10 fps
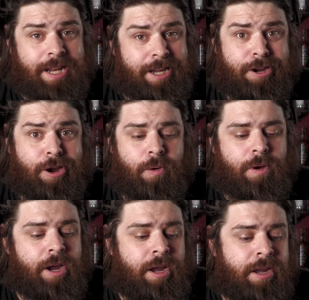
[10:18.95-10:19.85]
I like
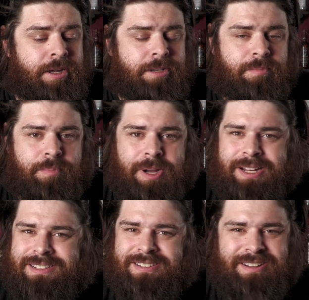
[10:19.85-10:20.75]
Coke,
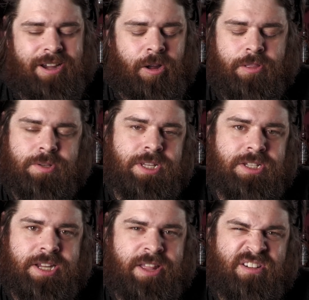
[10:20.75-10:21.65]
but all those
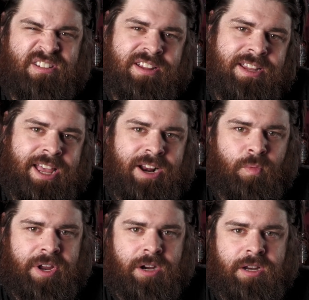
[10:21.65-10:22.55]
things together, kind
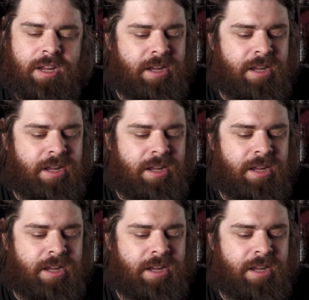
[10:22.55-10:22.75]
of weird.